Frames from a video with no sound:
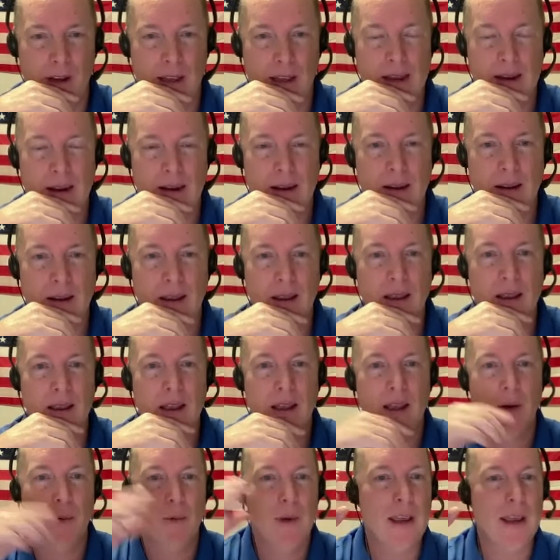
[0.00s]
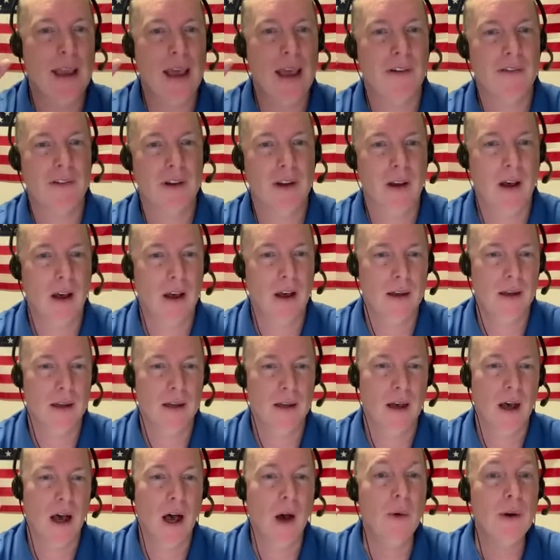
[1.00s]
right? We have
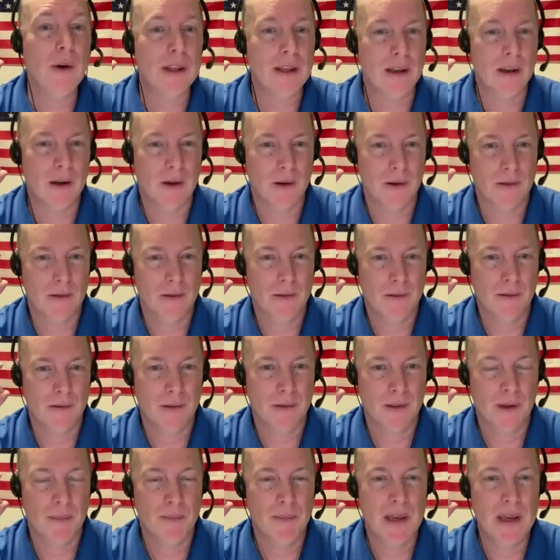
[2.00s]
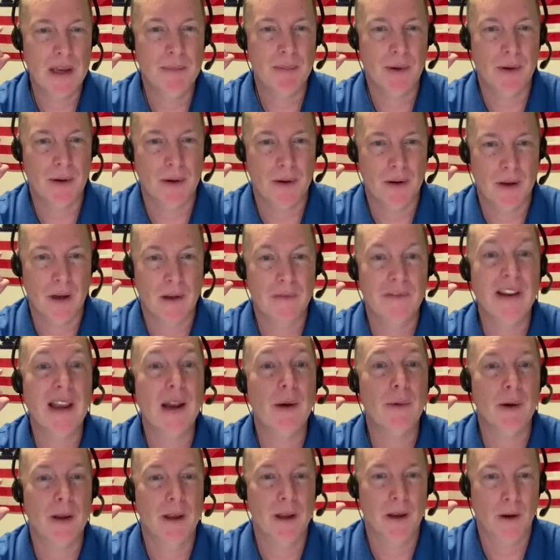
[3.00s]
a audio, a peeper, a
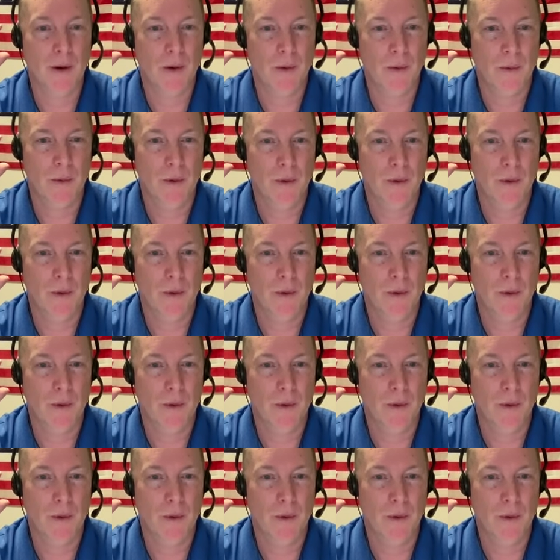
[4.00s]
vario.